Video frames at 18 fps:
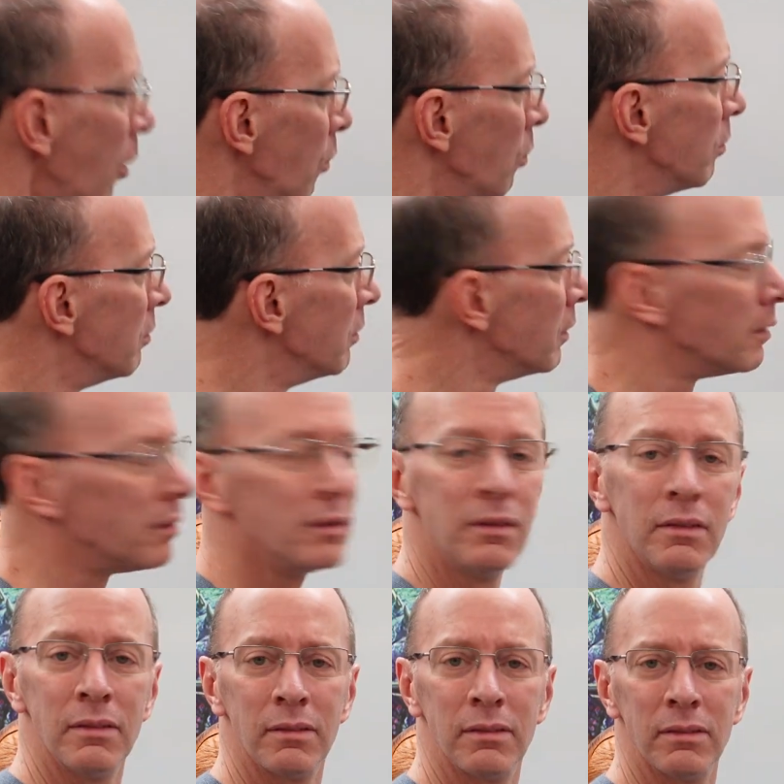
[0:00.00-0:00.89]
Hope. Oh,
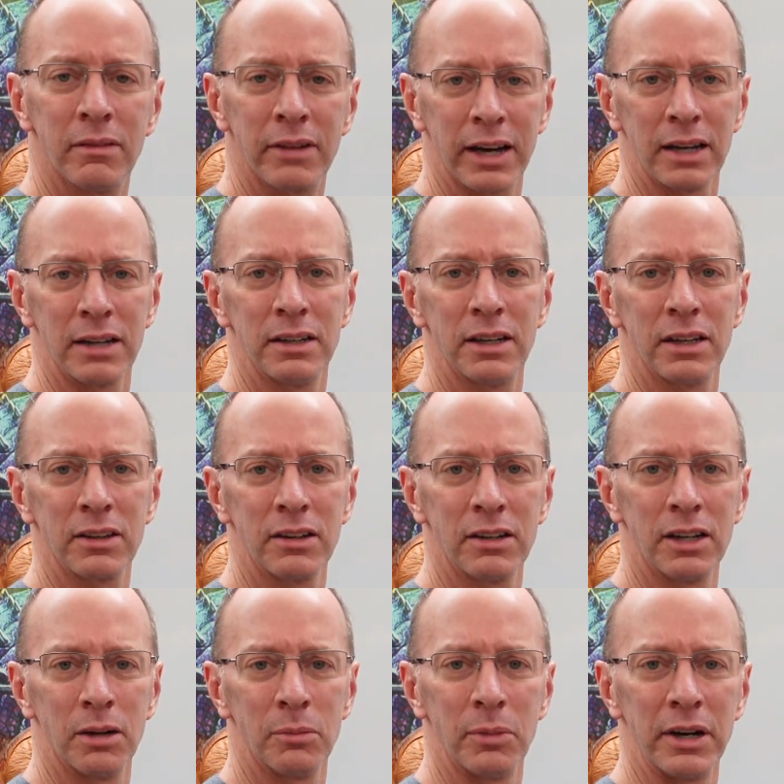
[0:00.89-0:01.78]
we got another
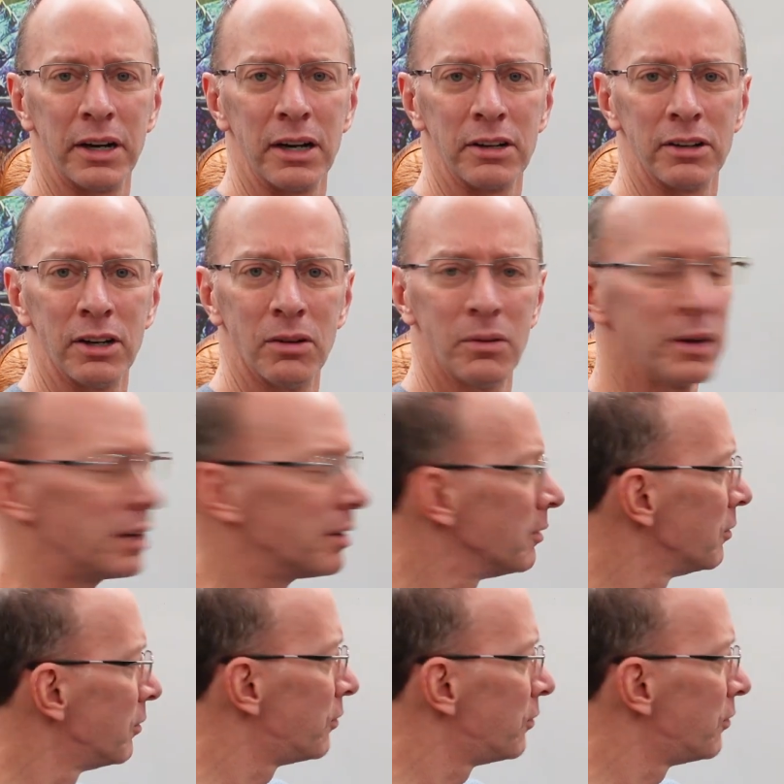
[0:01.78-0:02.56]
number here, don't we?